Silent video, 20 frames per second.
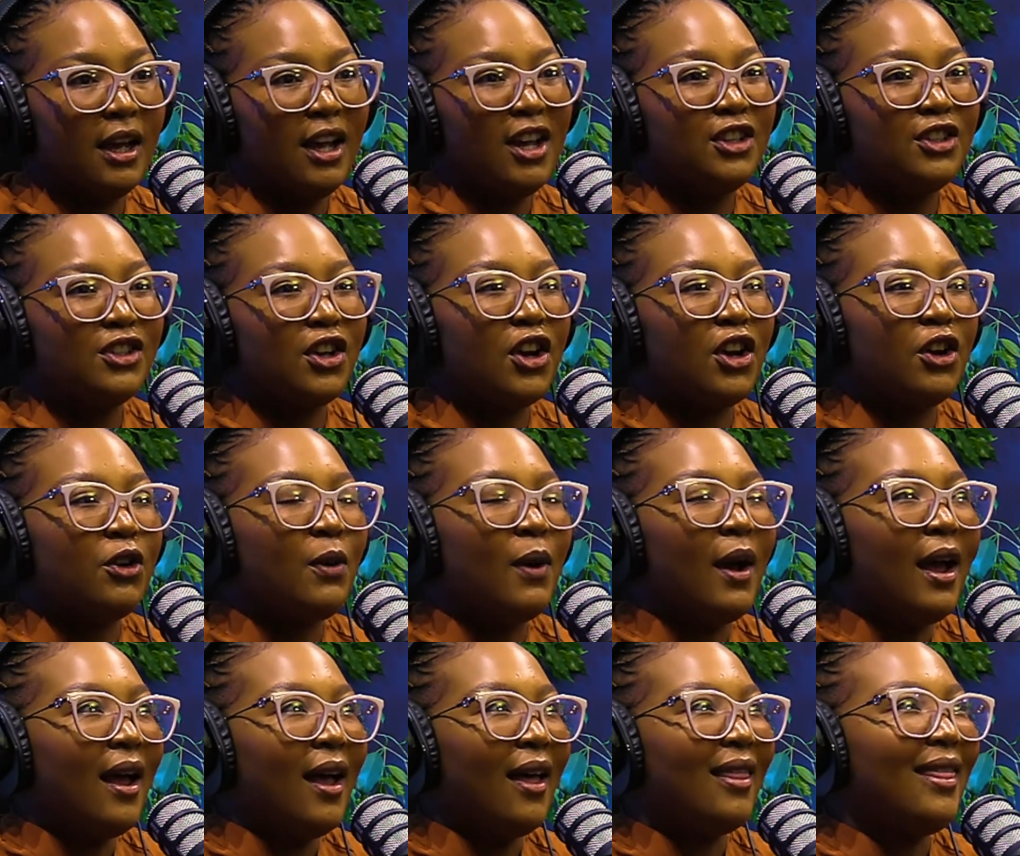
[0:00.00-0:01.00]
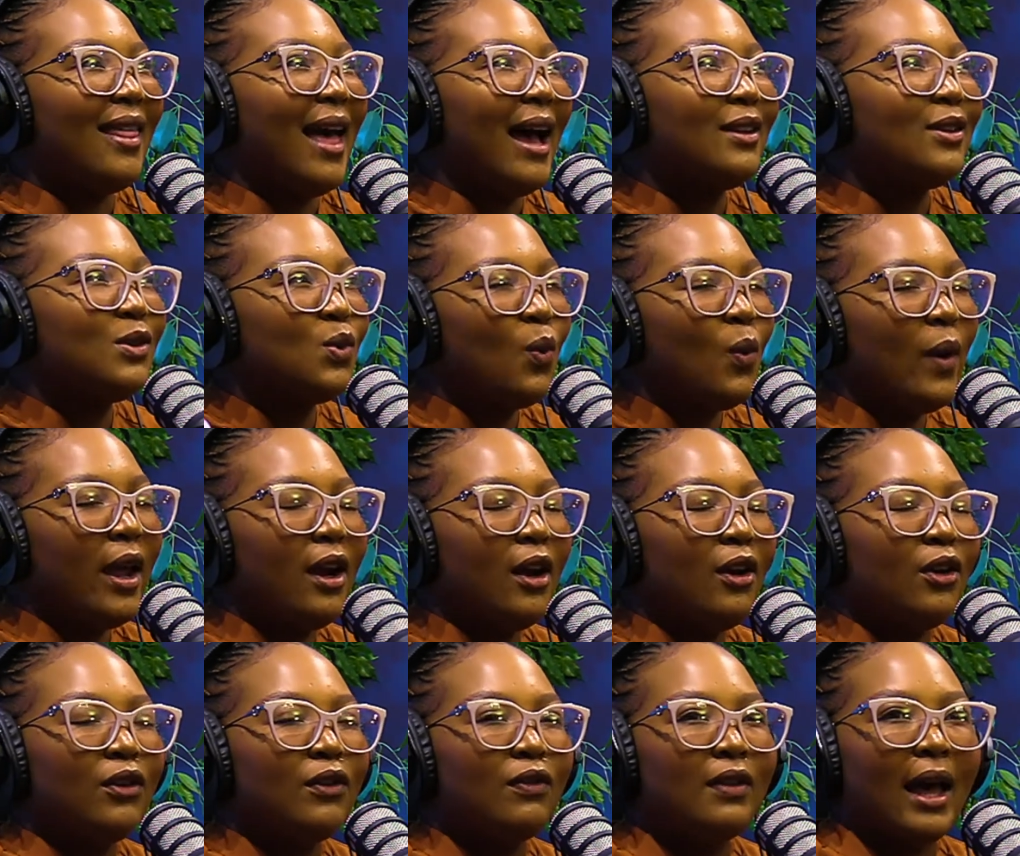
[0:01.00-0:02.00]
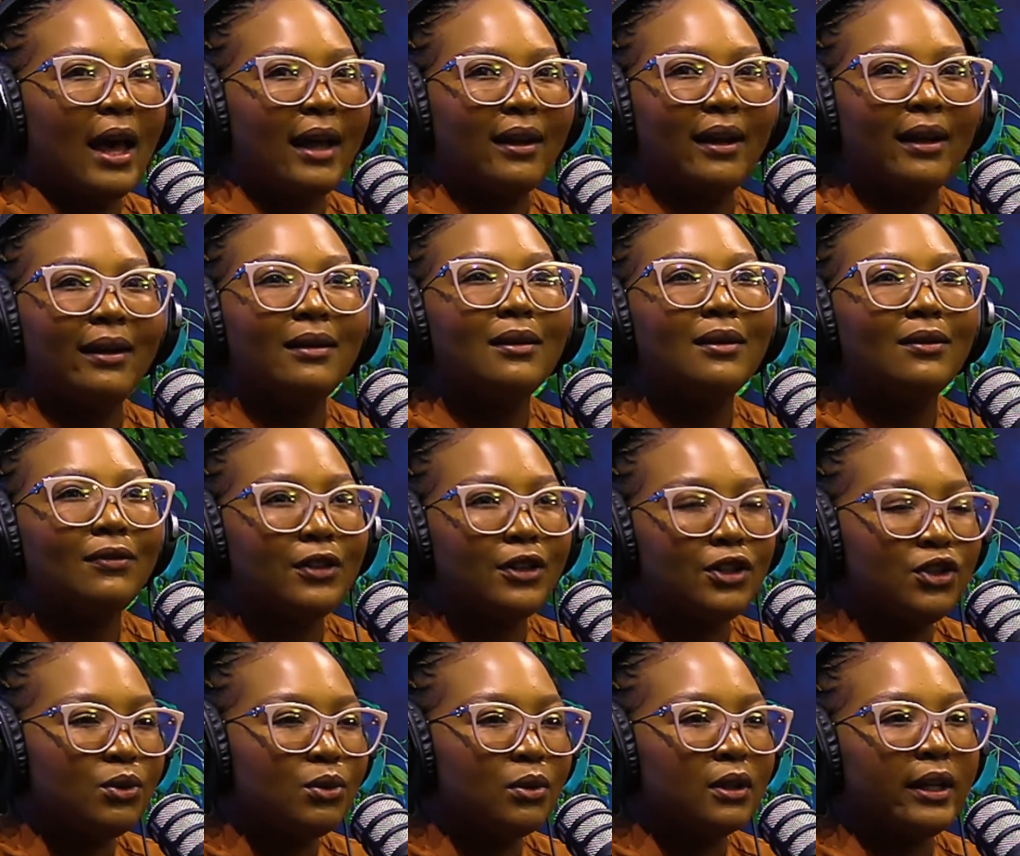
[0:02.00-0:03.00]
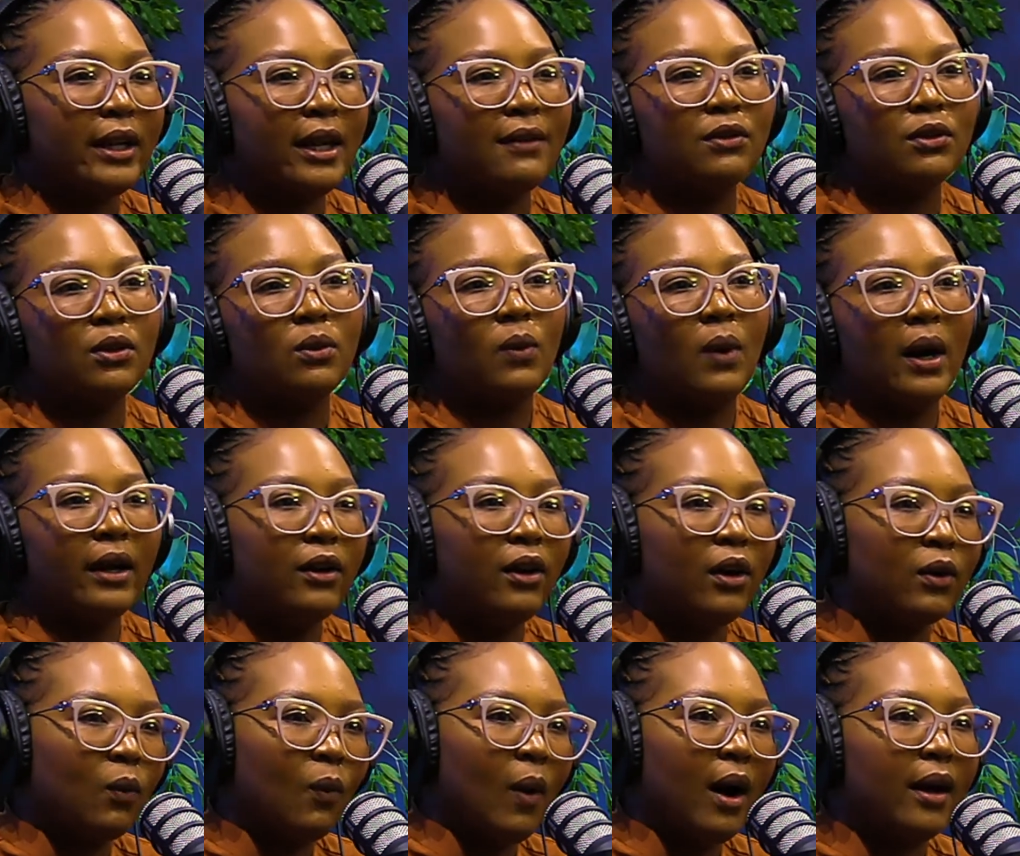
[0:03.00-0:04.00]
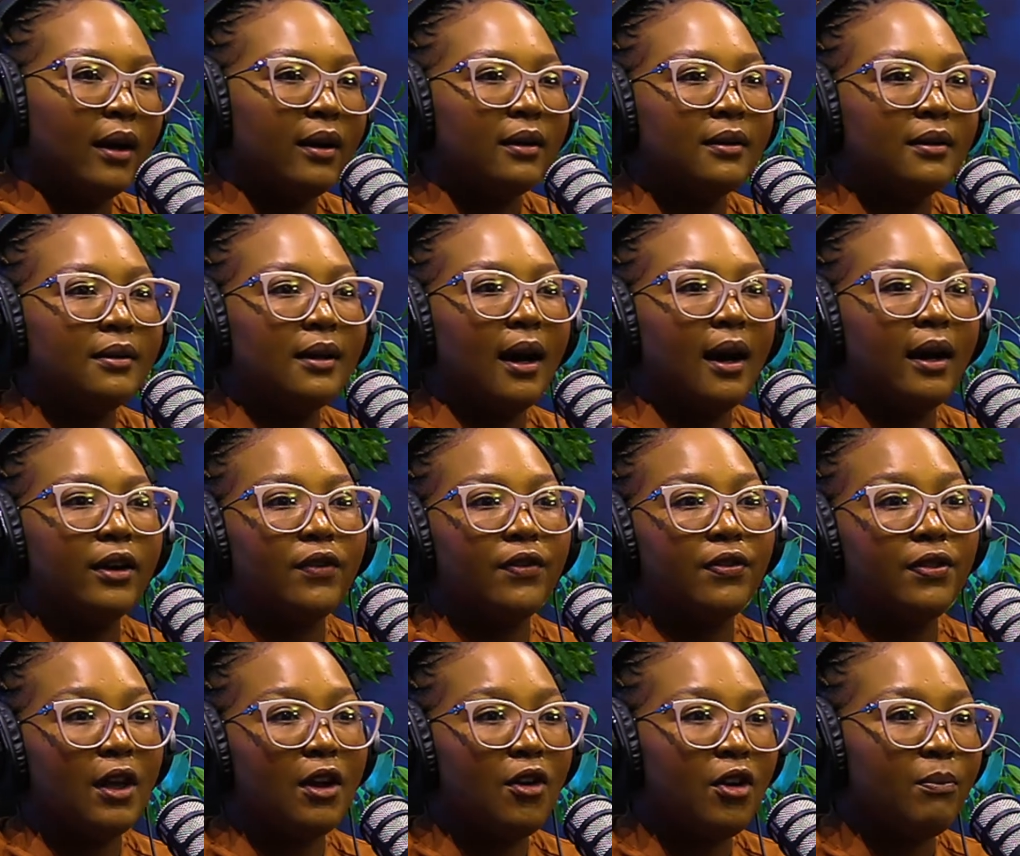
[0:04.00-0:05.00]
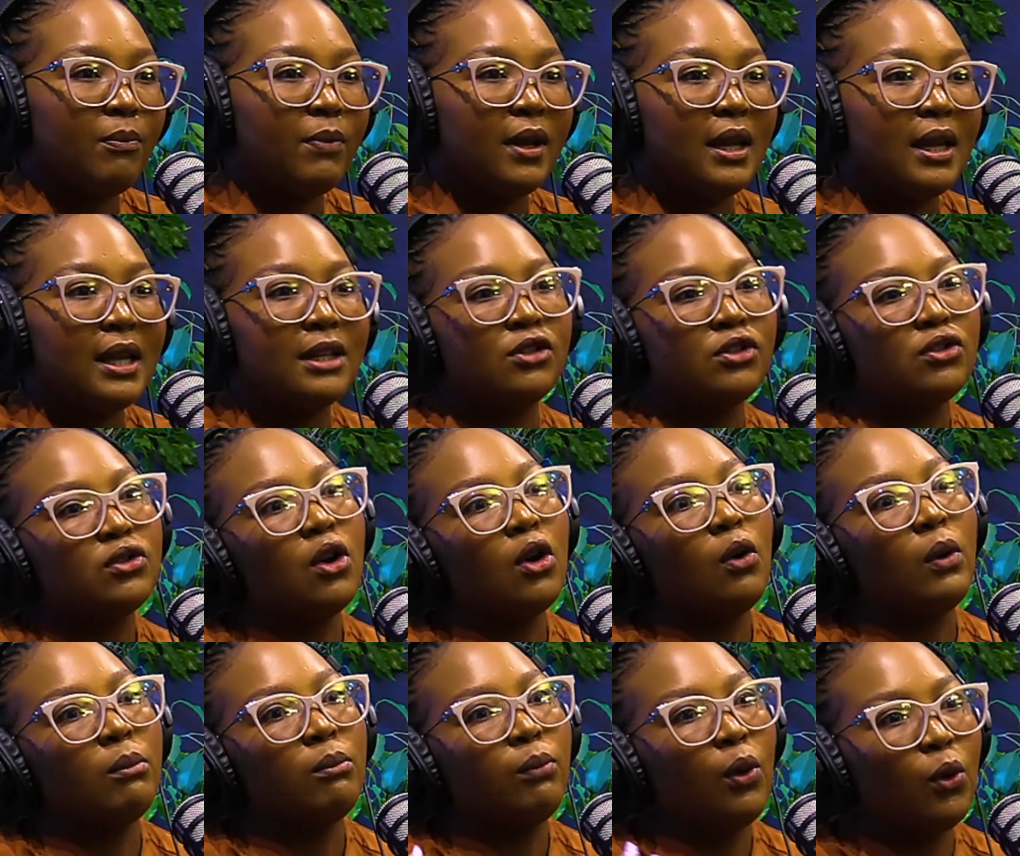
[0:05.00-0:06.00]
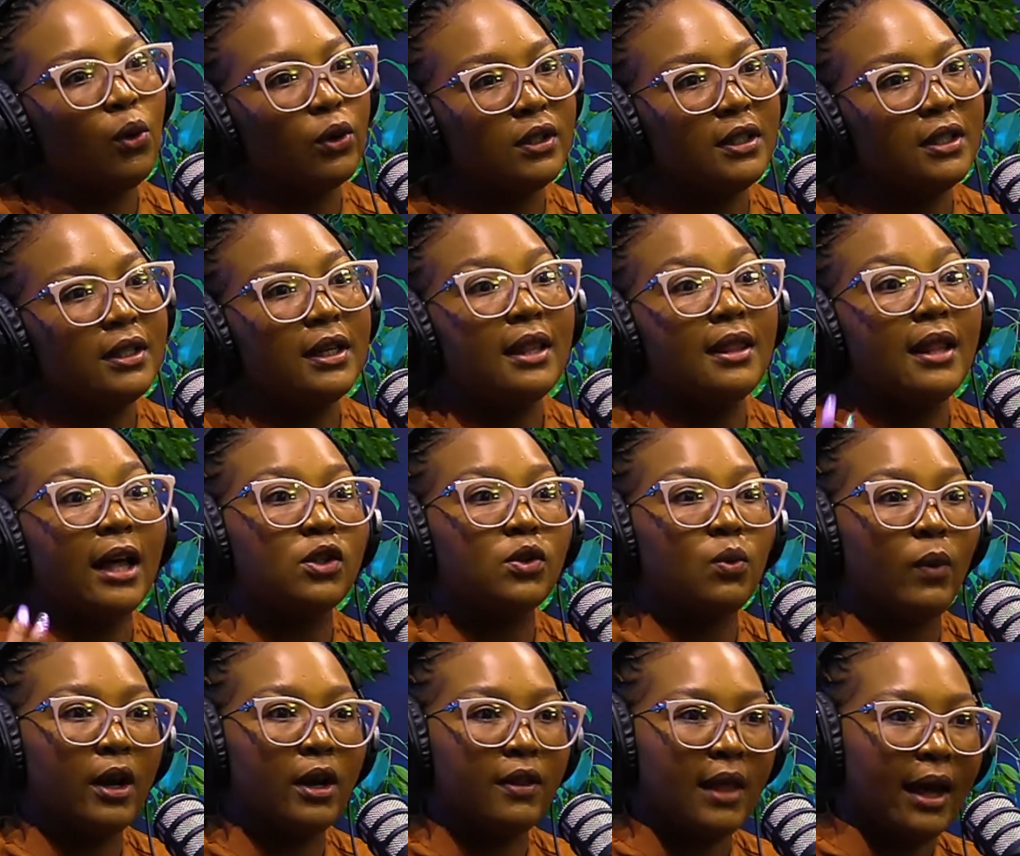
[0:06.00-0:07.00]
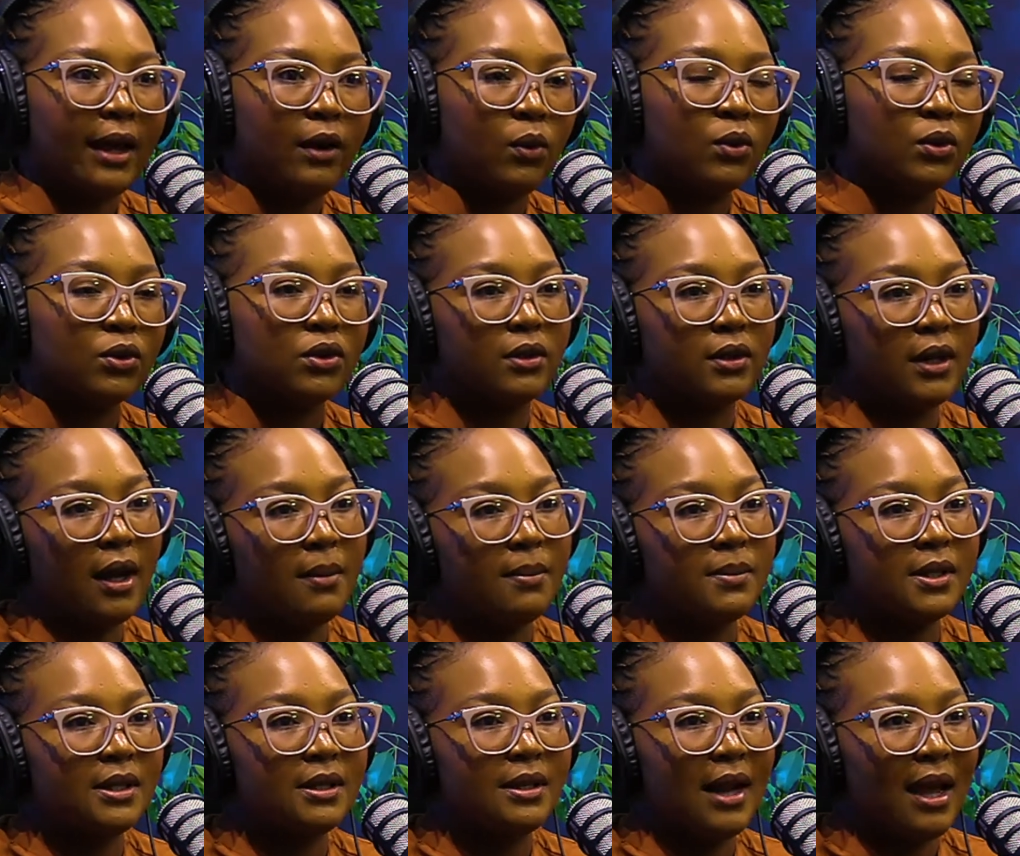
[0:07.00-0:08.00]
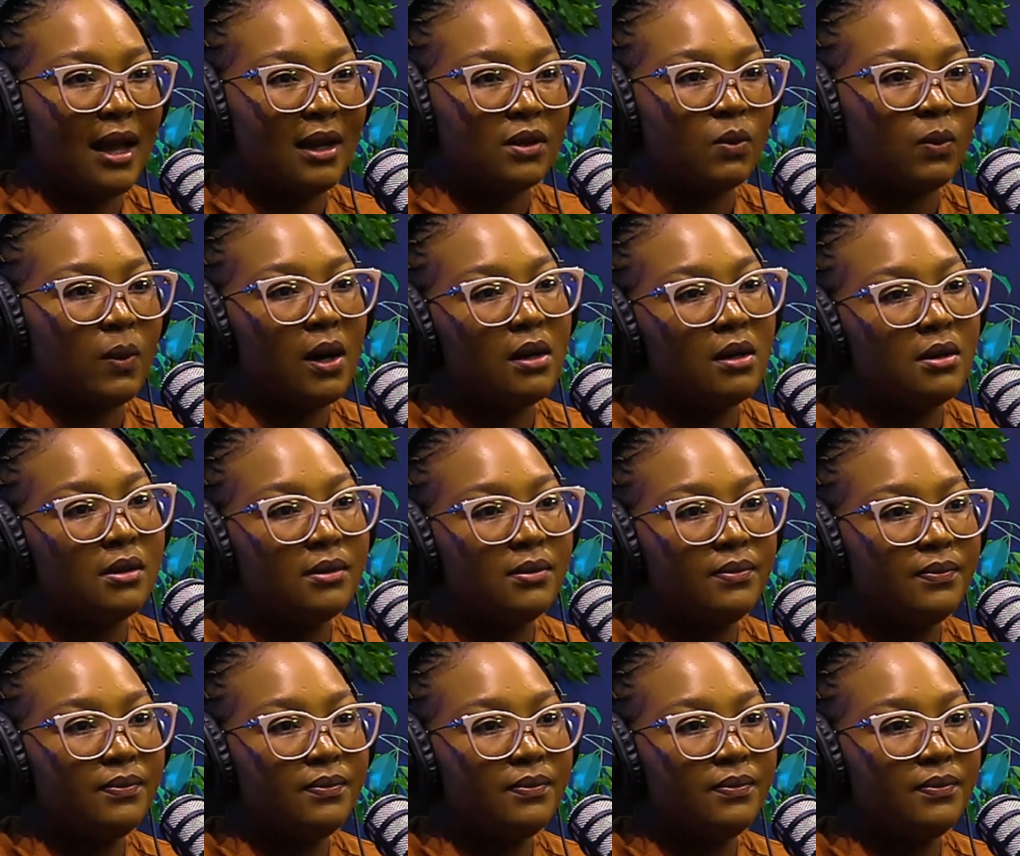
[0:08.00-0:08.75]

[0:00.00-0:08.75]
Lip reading: So that's where that individual level one-on-one kind of therapy is so important, and that's where that also comes in as well.